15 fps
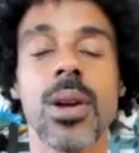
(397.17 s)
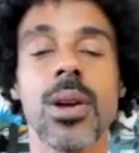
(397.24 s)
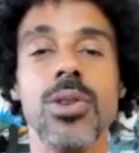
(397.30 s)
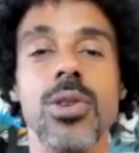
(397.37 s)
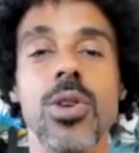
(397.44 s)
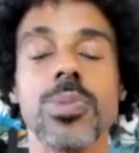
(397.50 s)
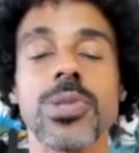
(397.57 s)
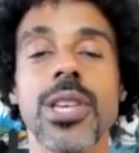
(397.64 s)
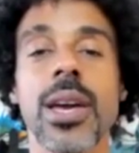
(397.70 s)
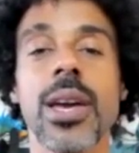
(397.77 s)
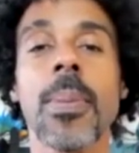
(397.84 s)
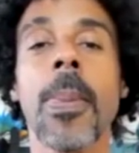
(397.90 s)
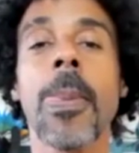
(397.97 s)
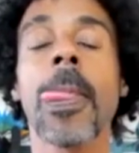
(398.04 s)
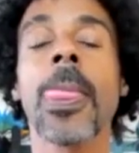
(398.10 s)
You know what
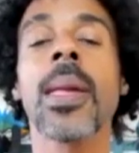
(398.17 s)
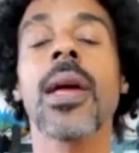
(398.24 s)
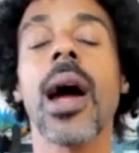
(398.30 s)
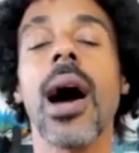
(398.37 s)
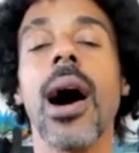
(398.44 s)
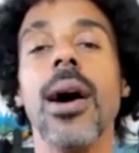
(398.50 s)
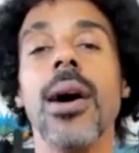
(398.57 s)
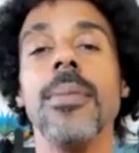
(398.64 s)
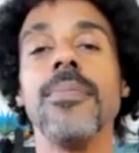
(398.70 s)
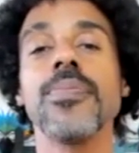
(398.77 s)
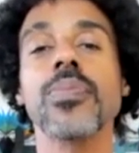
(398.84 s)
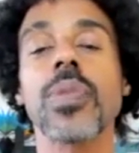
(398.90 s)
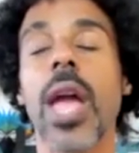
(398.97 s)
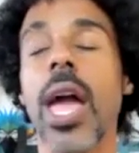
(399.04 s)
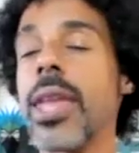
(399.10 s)
I'm saying?
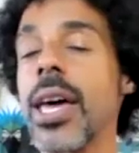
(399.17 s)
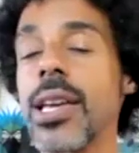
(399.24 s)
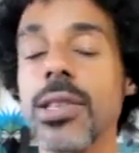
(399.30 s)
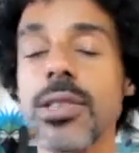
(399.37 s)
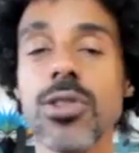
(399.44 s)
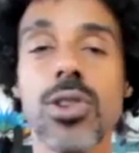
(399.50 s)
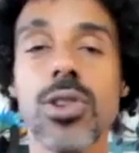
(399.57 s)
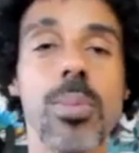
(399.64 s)
And that, you know,